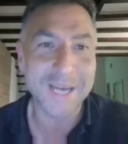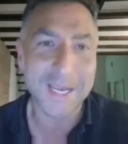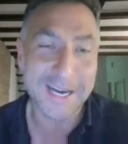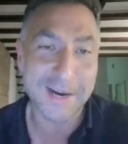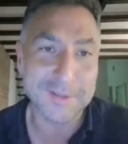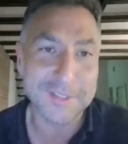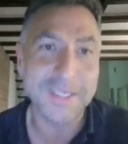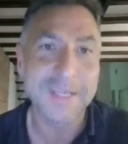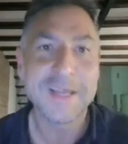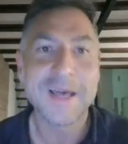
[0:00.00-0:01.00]
dies out
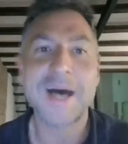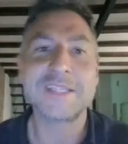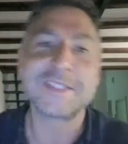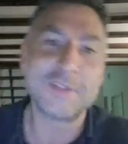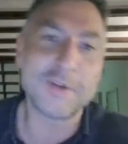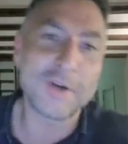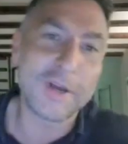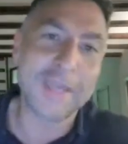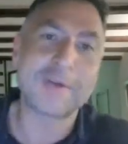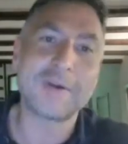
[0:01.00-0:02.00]
as
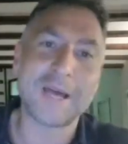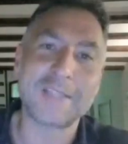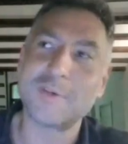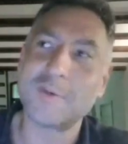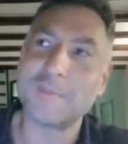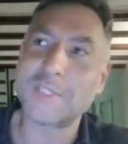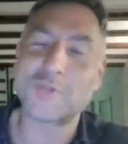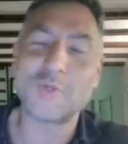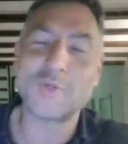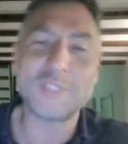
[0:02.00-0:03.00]
the
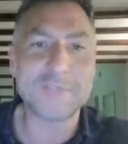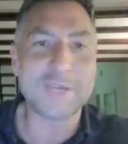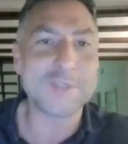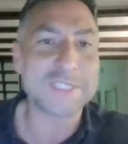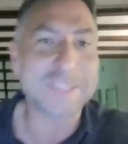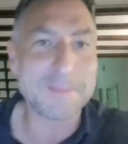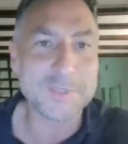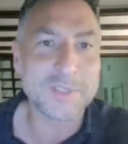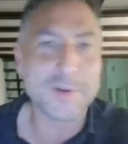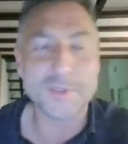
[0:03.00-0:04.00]
maturity of the
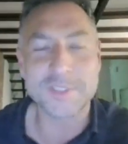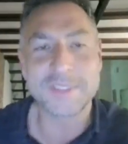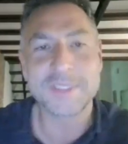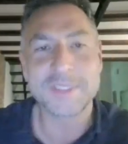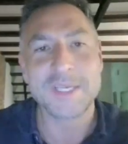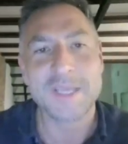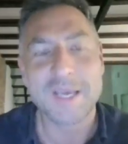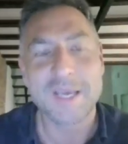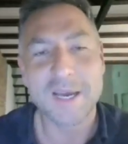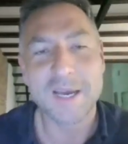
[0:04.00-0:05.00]
ecosystems goes
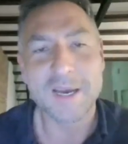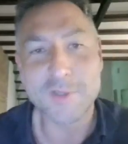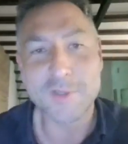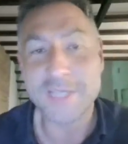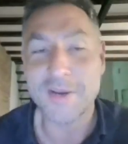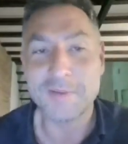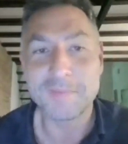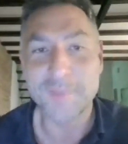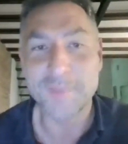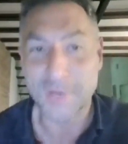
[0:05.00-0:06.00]
higher.
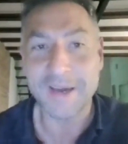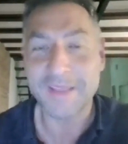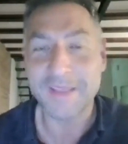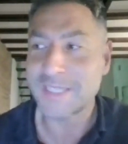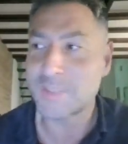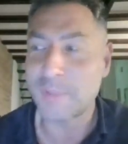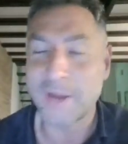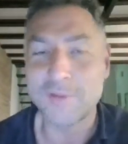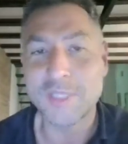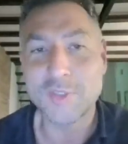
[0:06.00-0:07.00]
But yeah, I think it's a
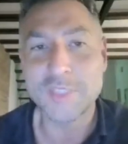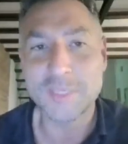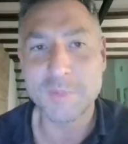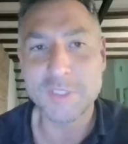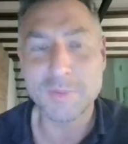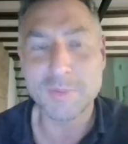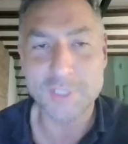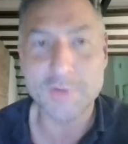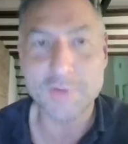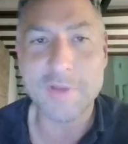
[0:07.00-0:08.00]
pattern that you see in multiple
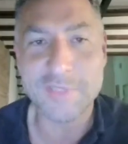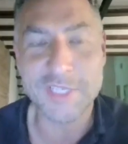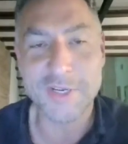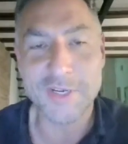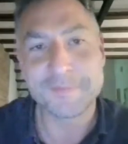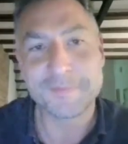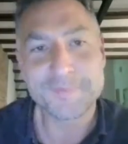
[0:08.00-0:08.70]
geographies, actually.